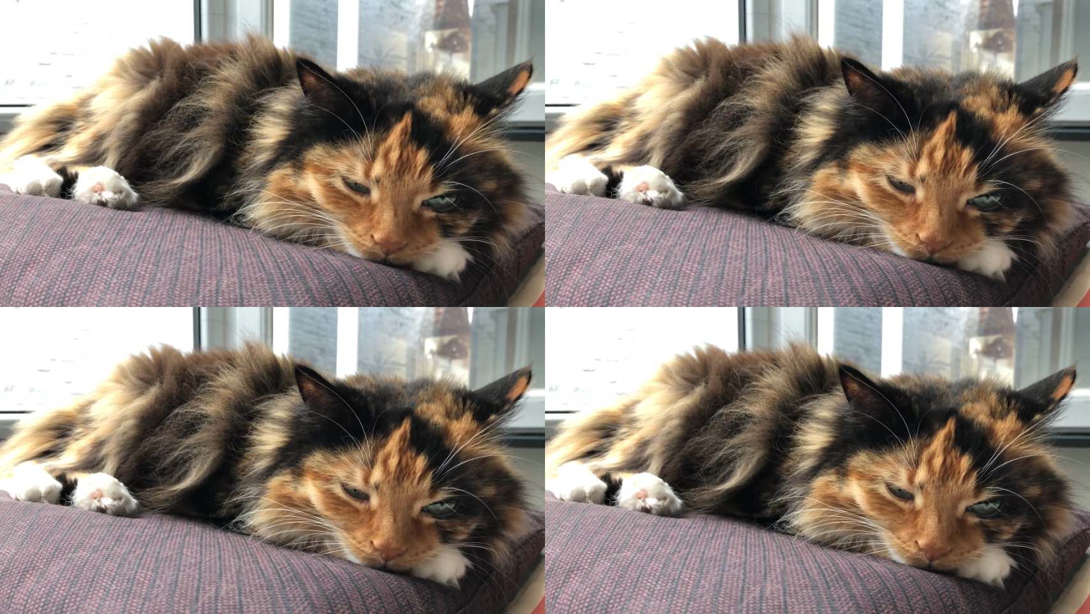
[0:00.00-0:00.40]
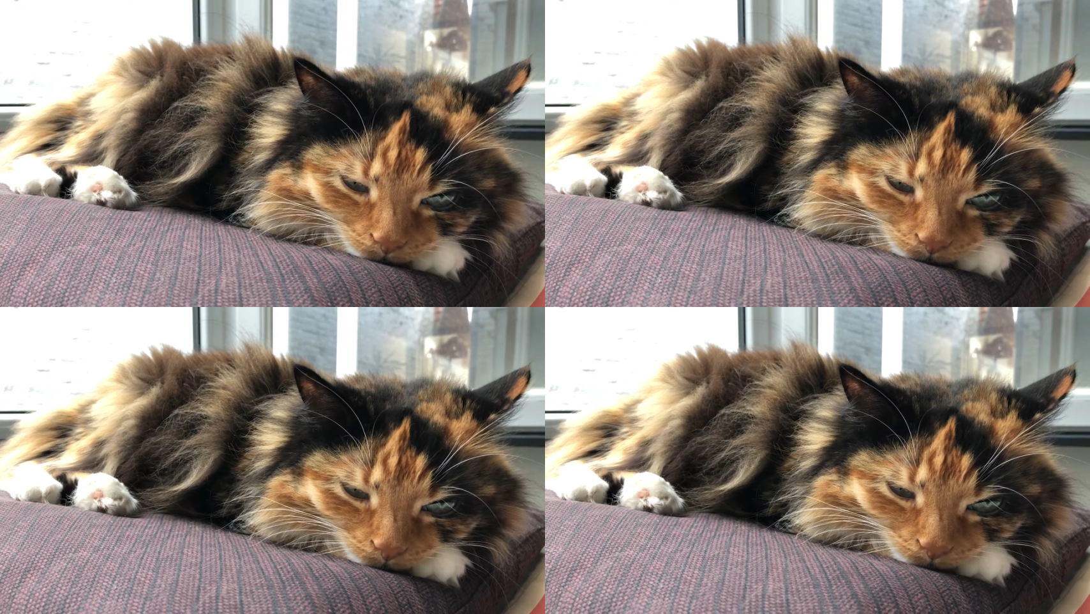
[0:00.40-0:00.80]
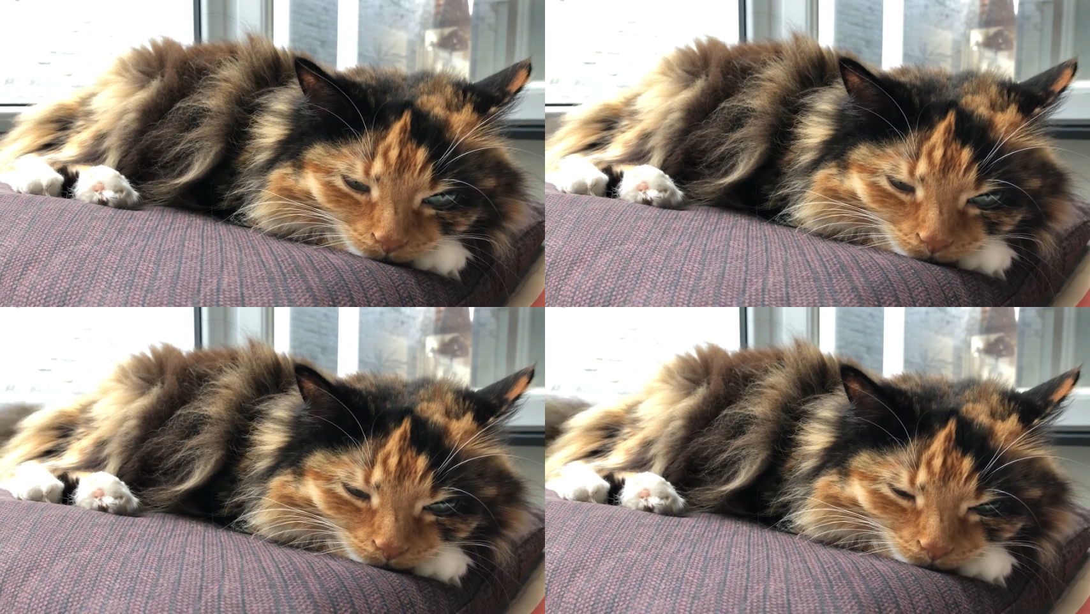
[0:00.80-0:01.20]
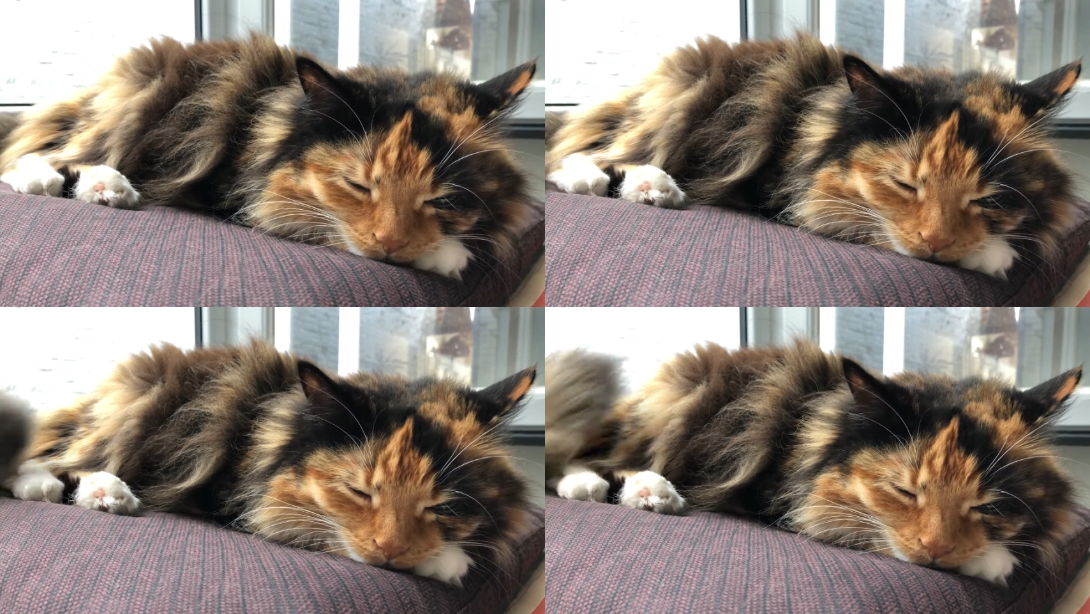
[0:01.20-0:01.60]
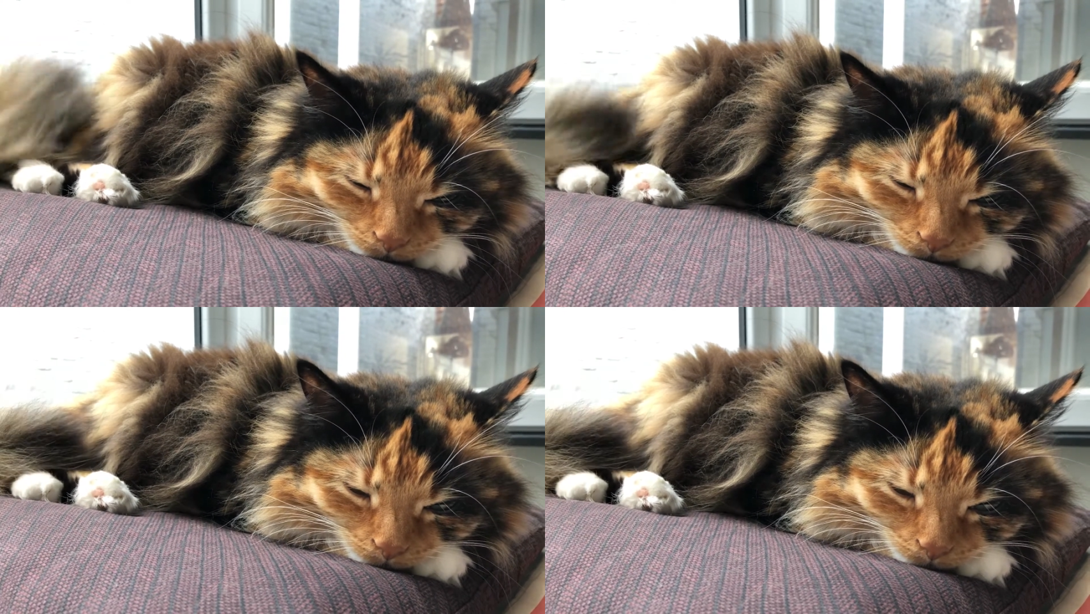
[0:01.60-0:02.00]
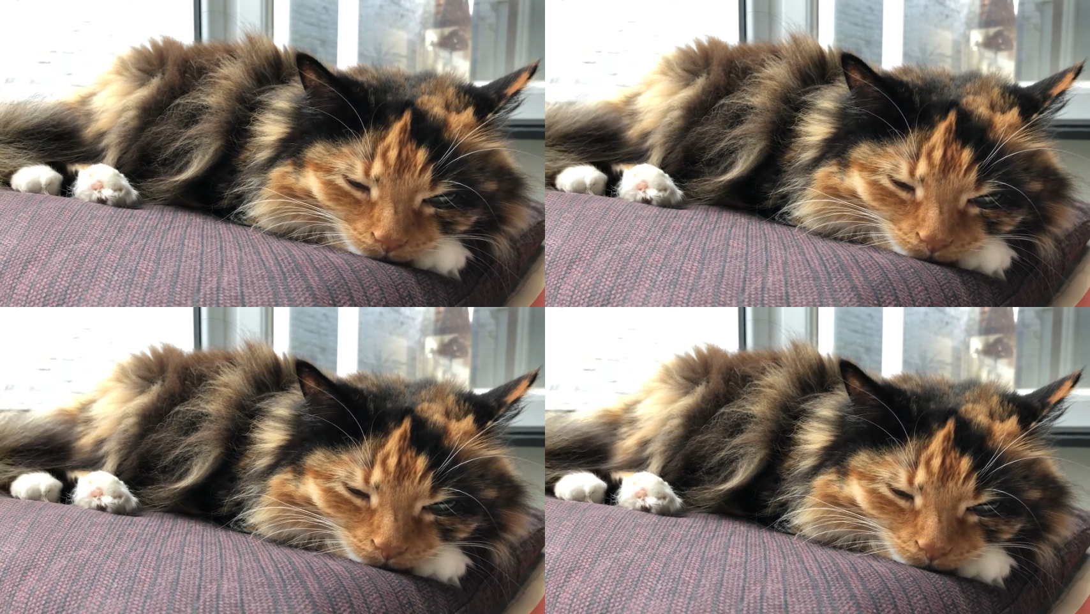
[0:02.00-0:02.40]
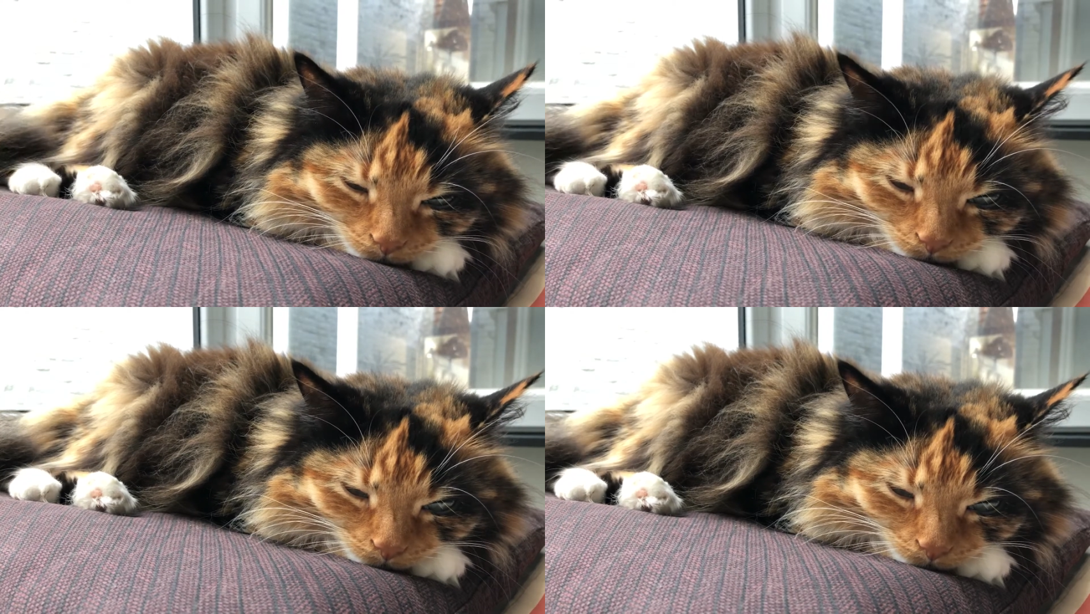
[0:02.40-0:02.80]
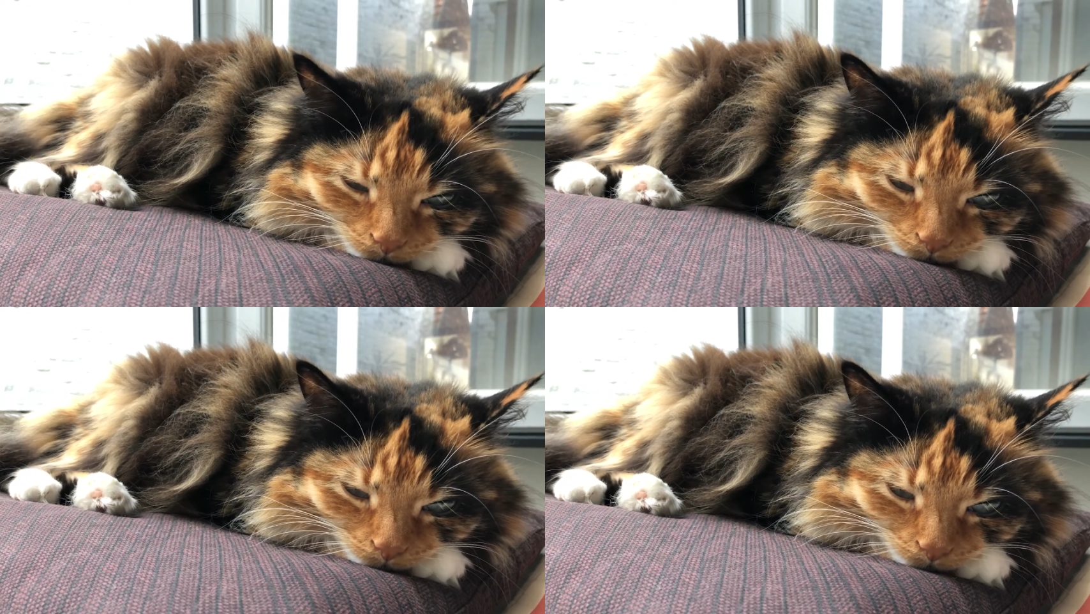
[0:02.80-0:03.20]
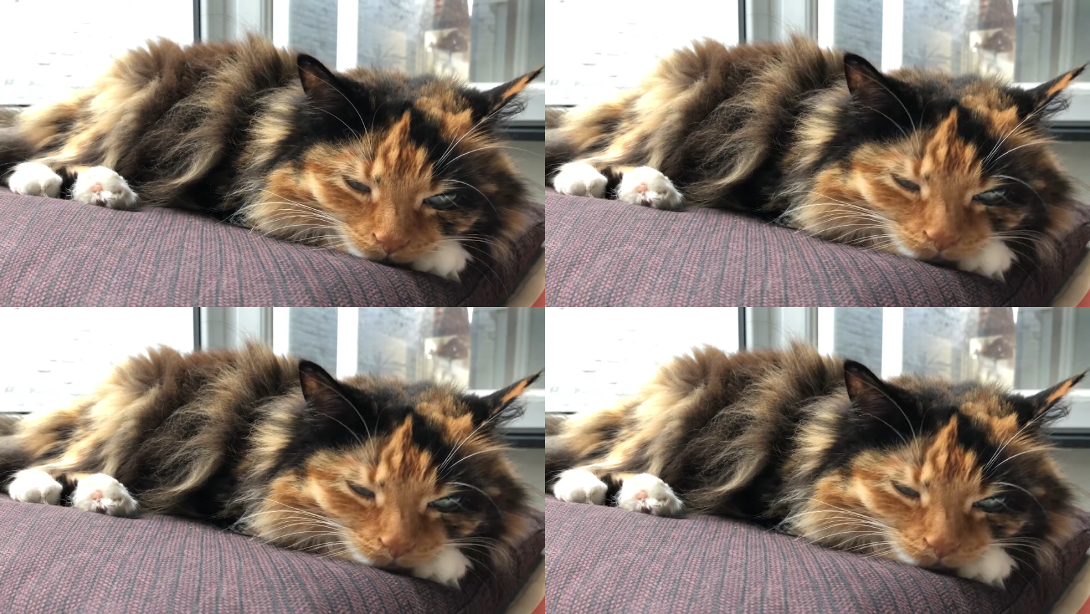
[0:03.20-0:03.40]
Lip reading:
(no speaker visible)